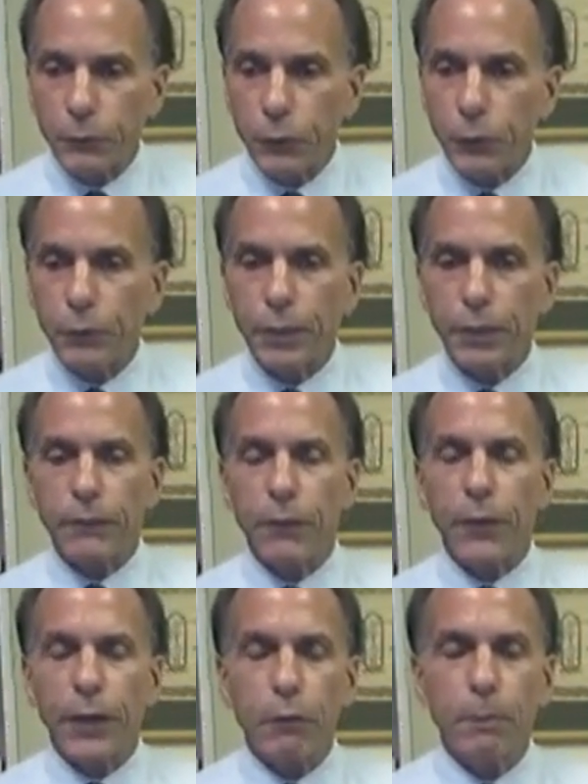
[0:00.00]
duty of
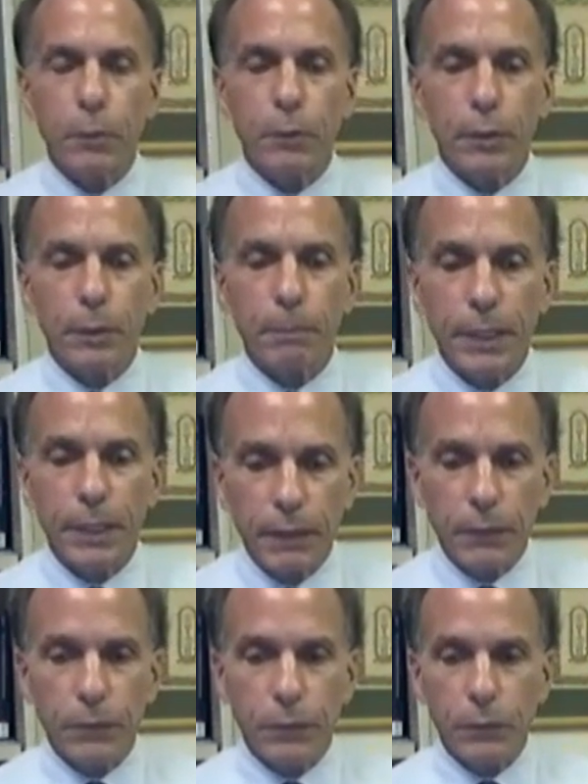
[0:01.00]
therapeutic
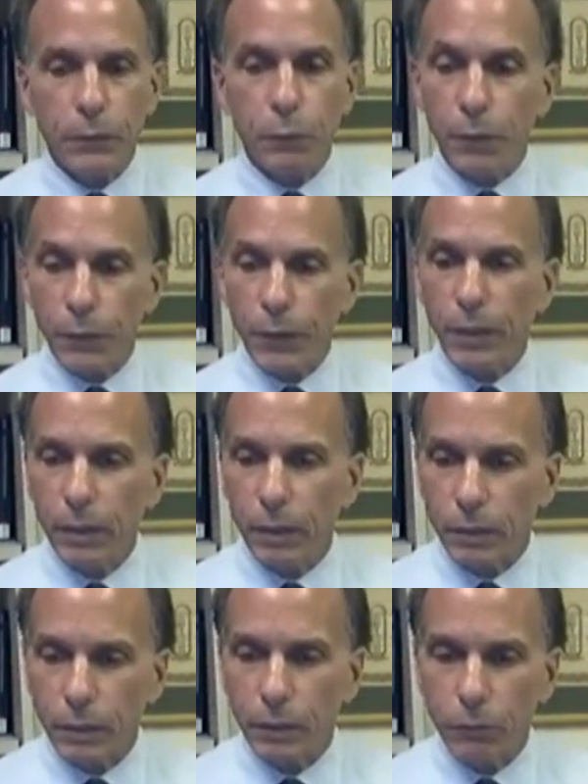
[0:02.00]
beneficence within
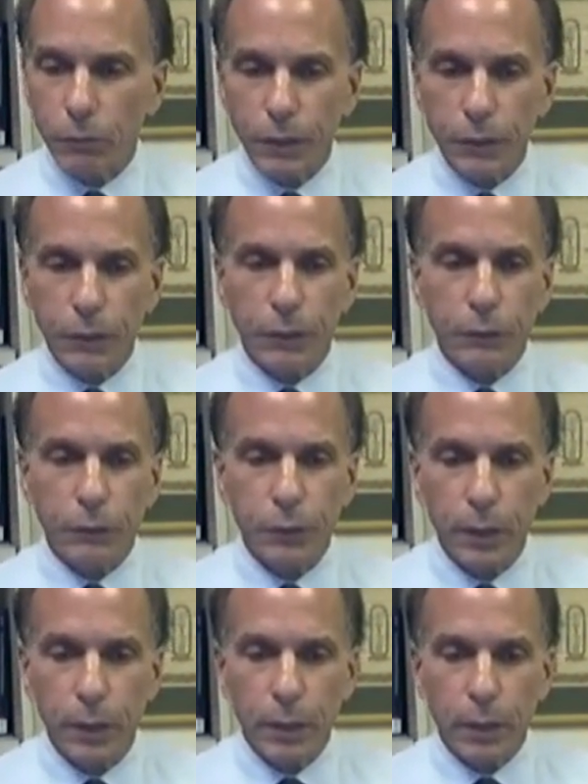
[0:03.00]
clinical
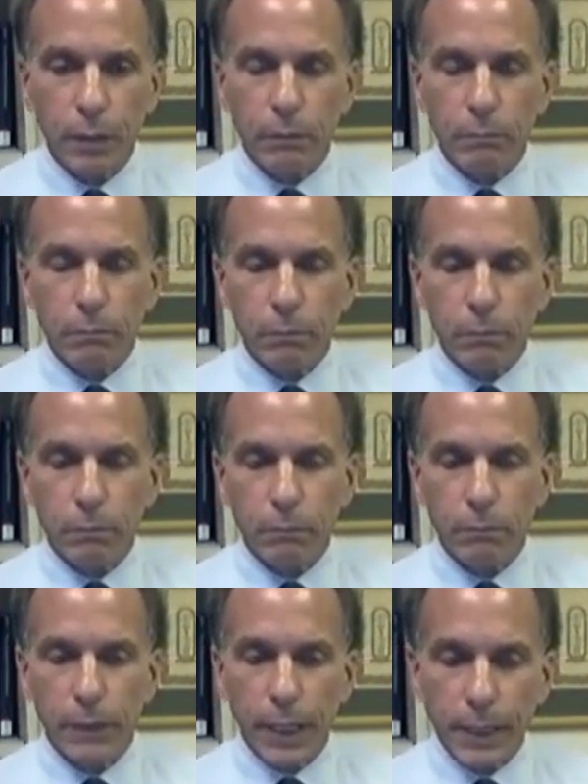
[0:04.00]
research.
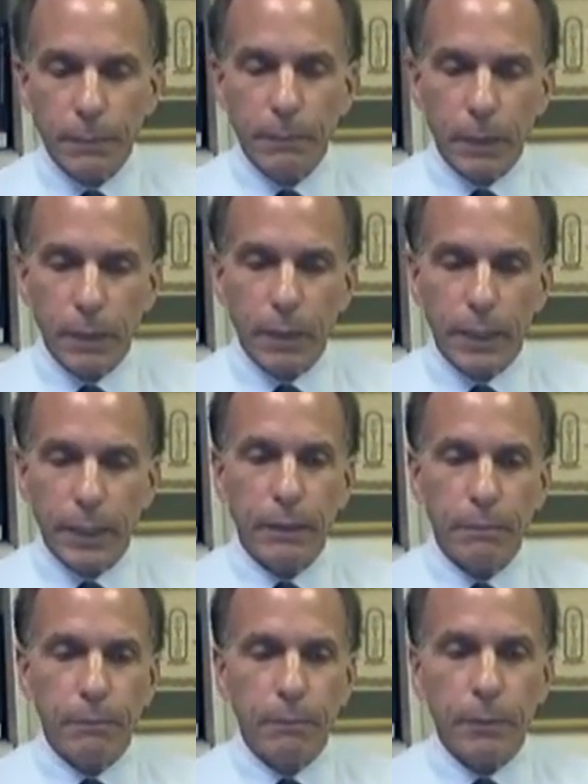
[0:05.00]
They
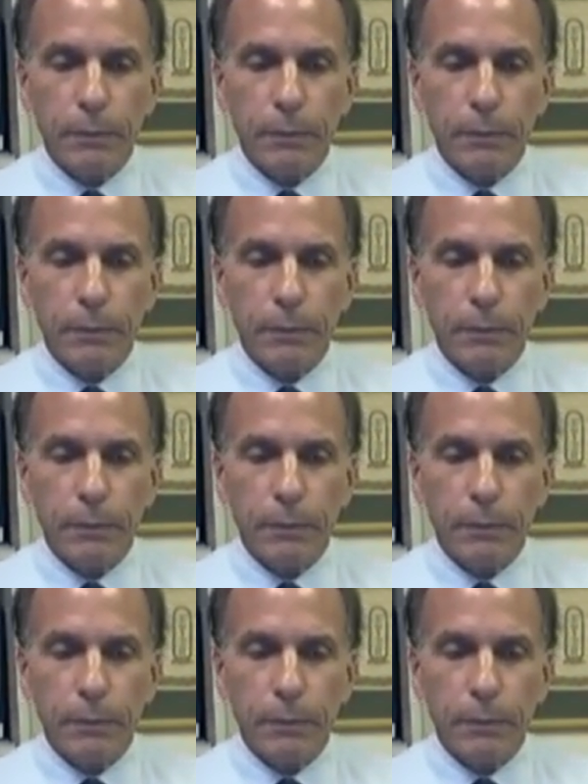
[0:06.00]
claim